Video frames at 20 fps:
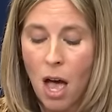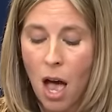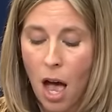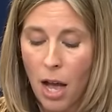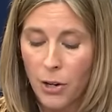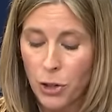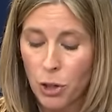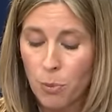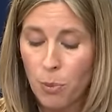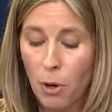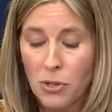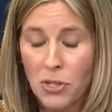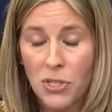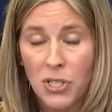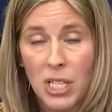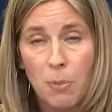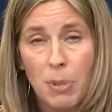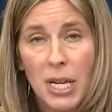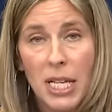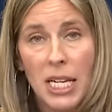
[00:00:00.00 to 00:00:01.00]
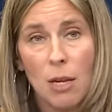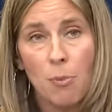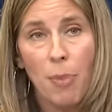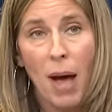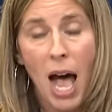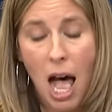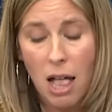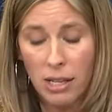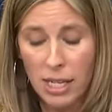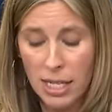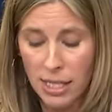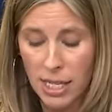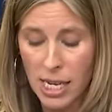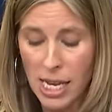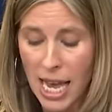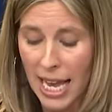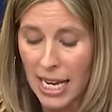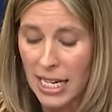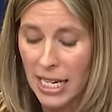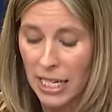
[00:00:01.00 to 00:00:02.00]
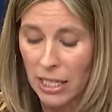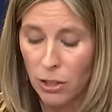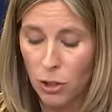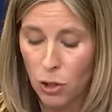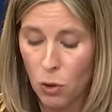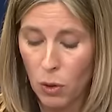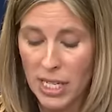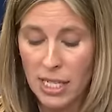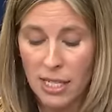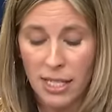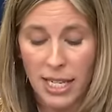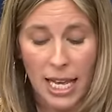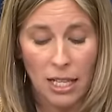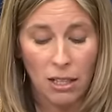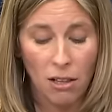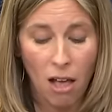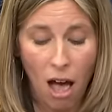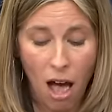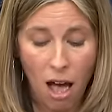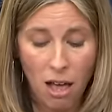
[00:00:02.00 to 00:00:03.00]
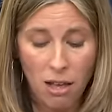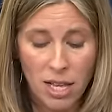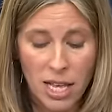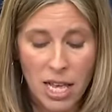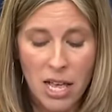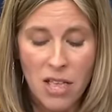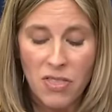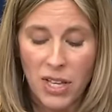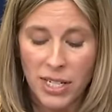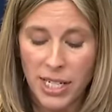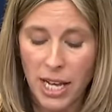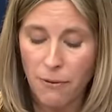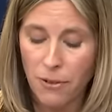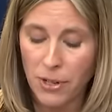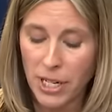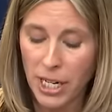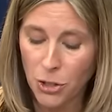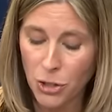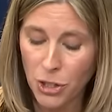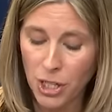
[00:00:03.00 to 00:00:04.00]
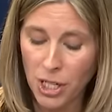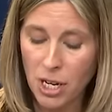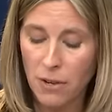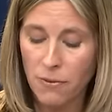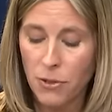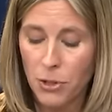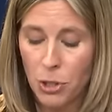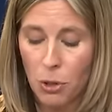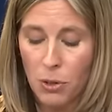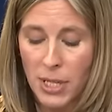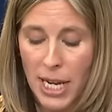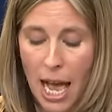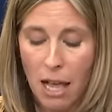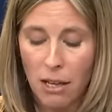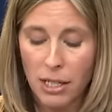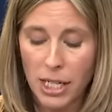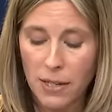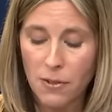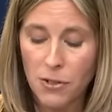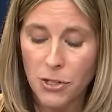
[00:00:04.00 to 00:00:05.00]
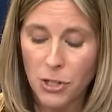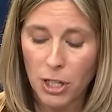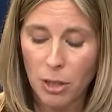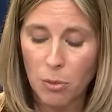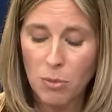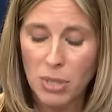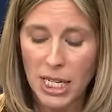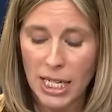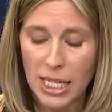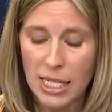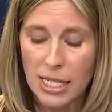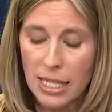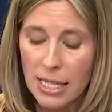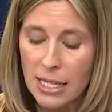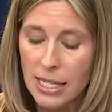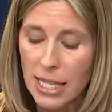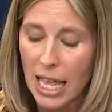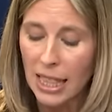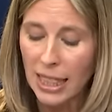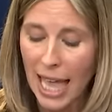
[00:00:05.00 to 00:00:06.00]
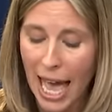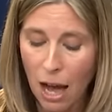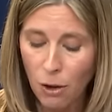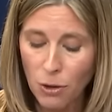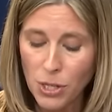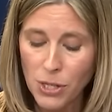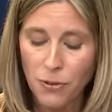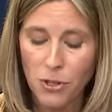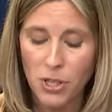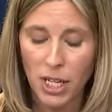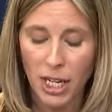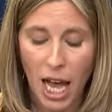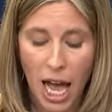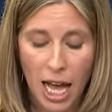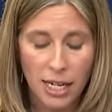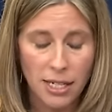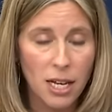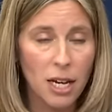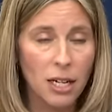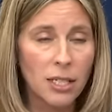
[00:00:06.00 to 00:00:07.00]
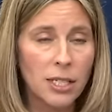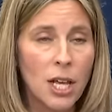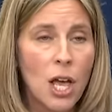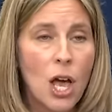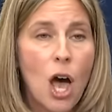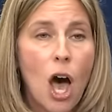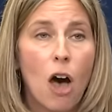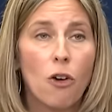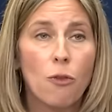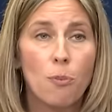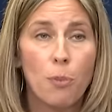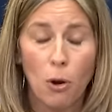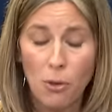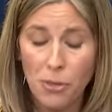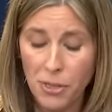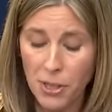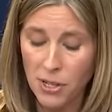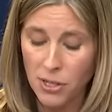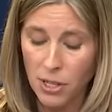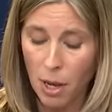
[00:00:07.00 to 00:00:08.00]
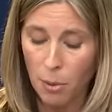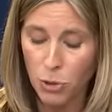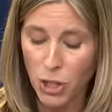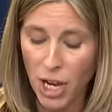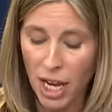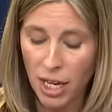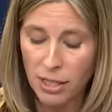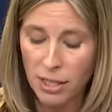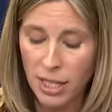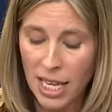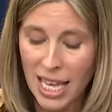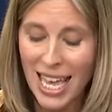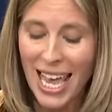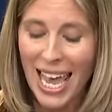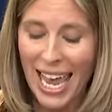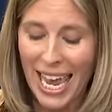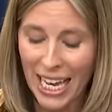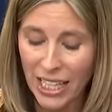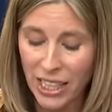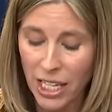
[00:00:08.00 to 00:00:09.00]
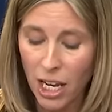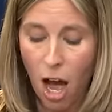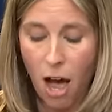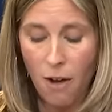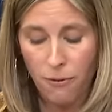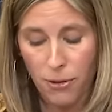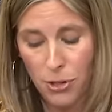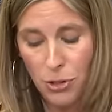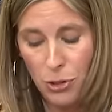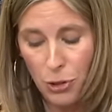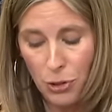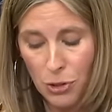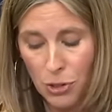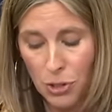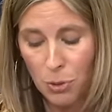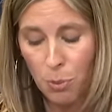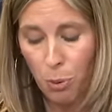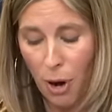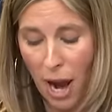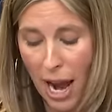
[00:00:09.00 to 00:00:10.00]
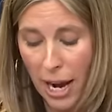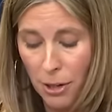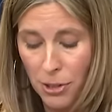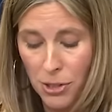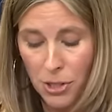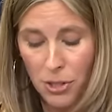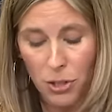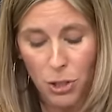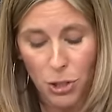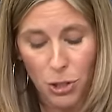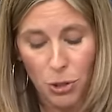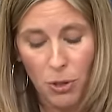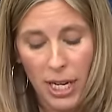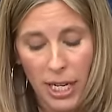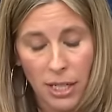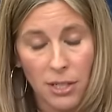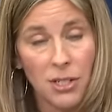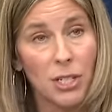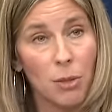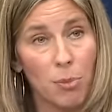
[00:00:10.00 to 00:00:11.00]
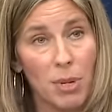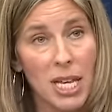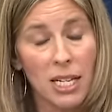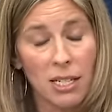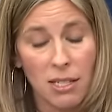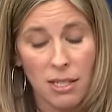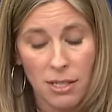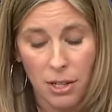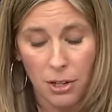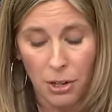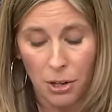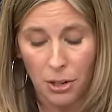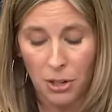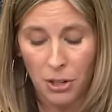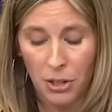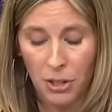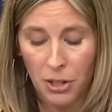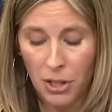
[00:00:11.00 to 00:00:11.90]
Under both C P D policy and Illinois state law, the definition of the totality of circumstances allows for the conduct of both the subject and the officers prior to the shooting to be considered.